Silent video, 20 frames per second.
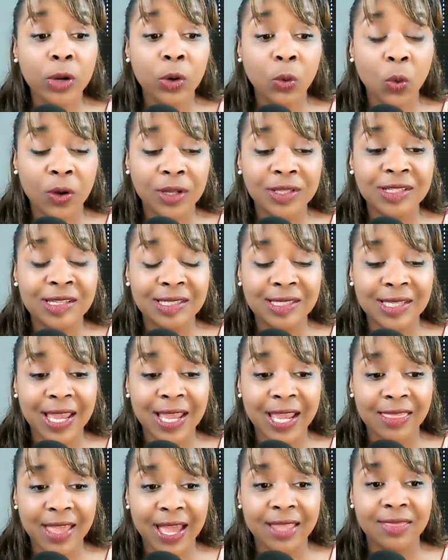went on to
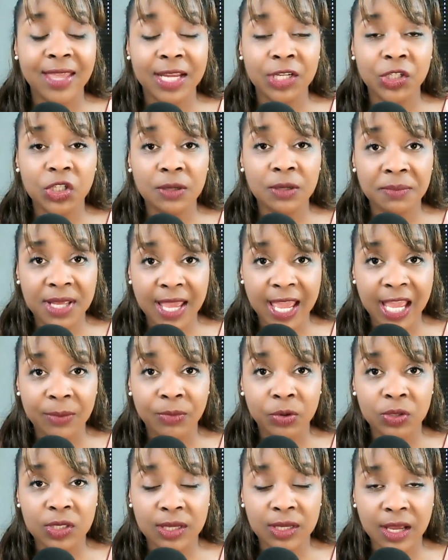say that they should be
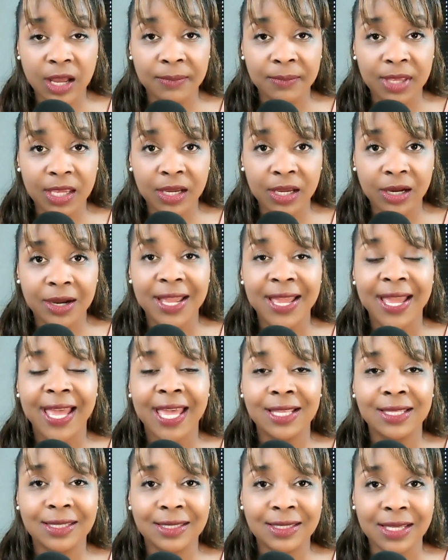able to come here
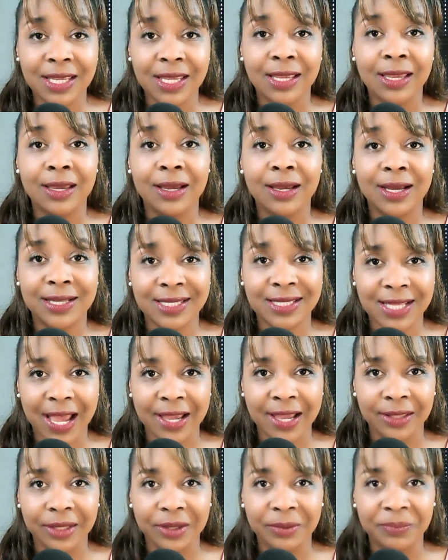and seek
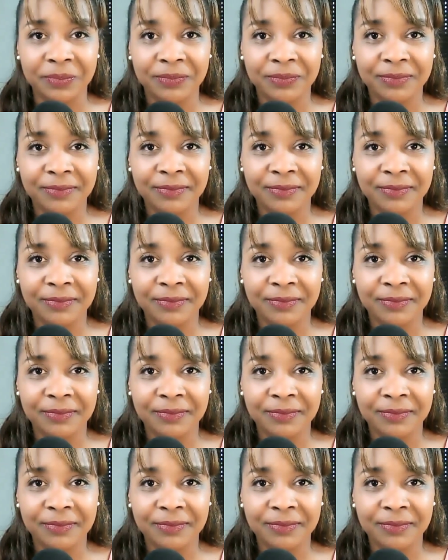asylum.